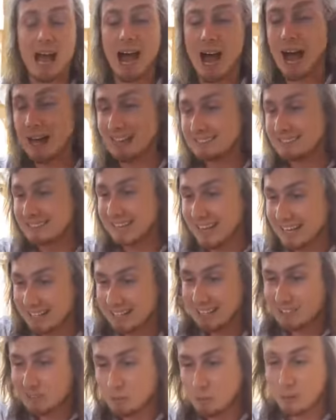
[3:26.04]
I take
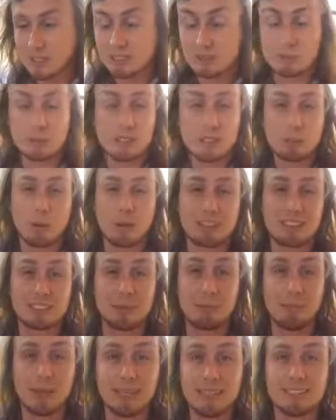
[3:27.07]
this
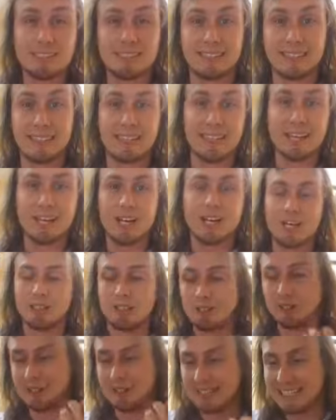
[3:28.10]
responsibility
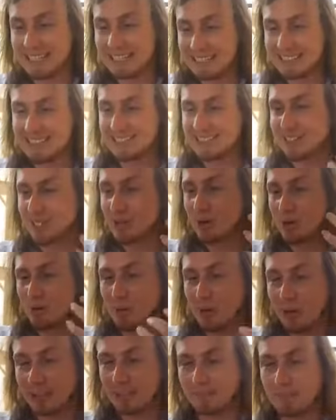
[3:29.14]
to teach the
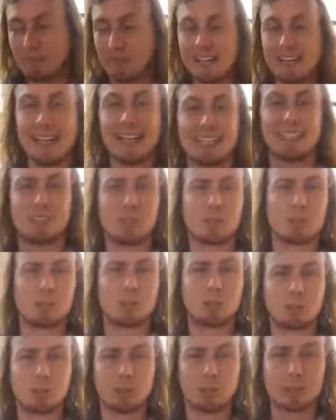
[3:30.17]
correct financial
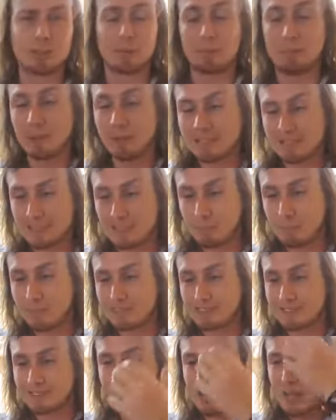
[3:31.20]
tools and
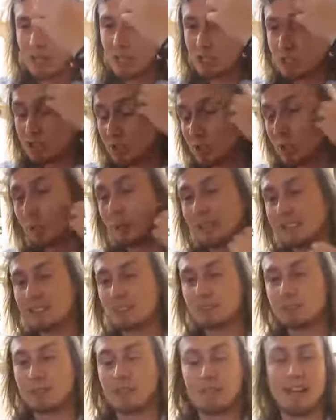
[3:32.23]
principles to the rest
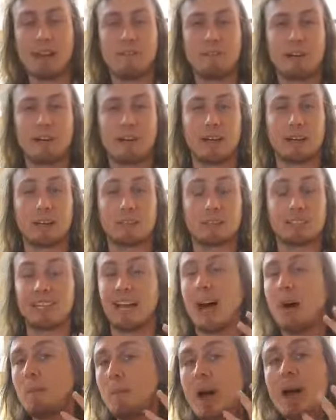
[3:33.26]
of South Africa, because
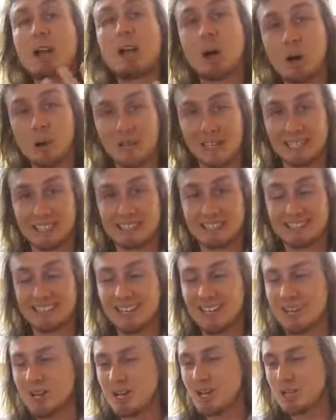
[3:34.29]
now my goal is
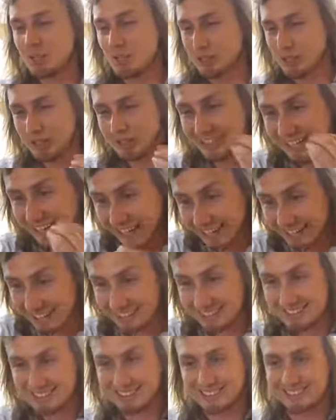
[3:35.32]
to
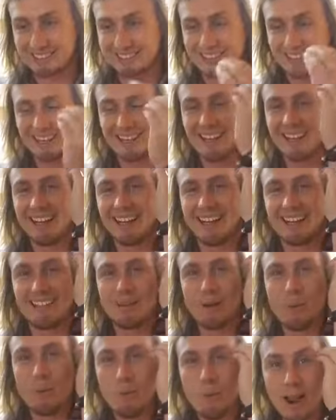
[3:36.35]
change the
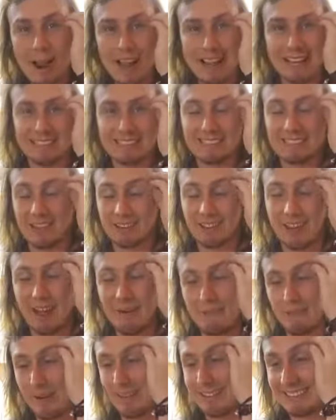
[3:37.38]
way South
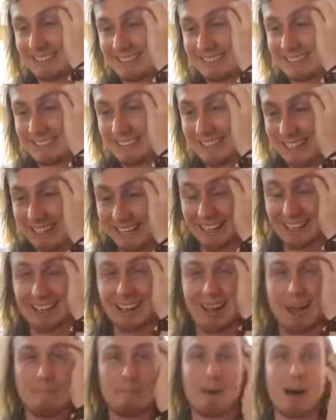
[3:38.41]
Africans think
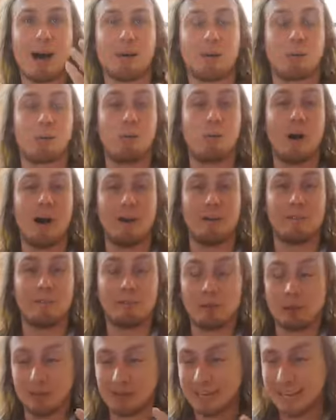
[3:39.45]
about wealth
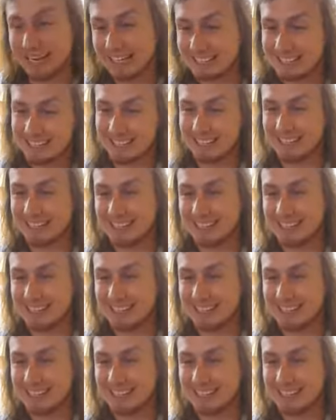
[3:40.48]
creation